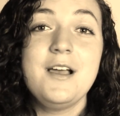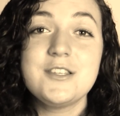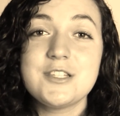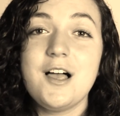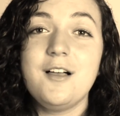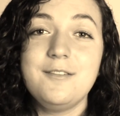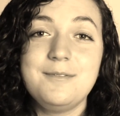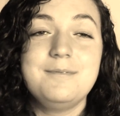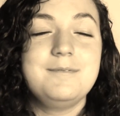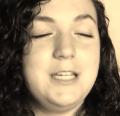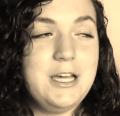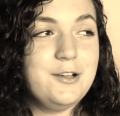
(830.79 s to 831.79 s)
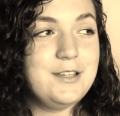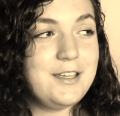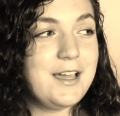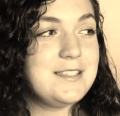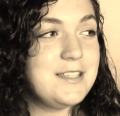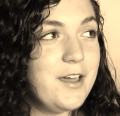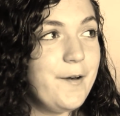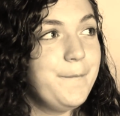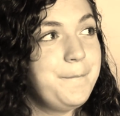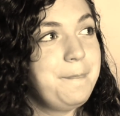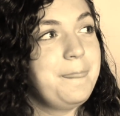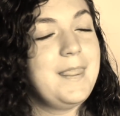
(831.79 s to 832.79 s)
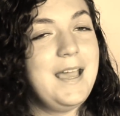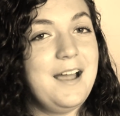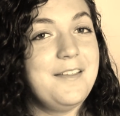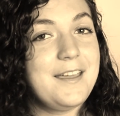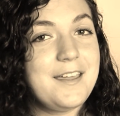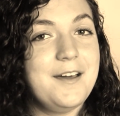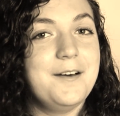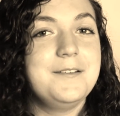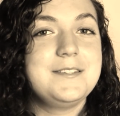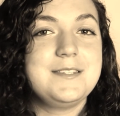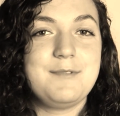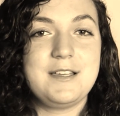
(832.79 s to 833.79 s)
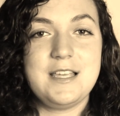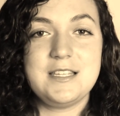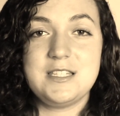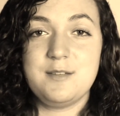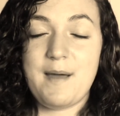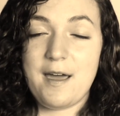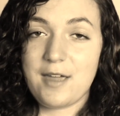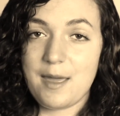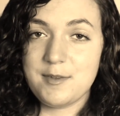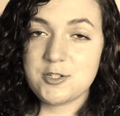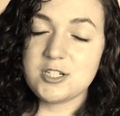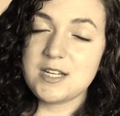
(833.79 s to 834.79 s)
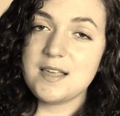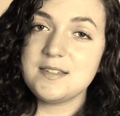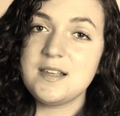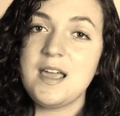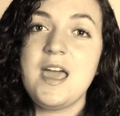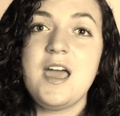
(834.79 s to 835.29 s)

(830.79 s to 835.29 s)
So yeah, I'll let you guys know how that goes. My test is a biochemistry test.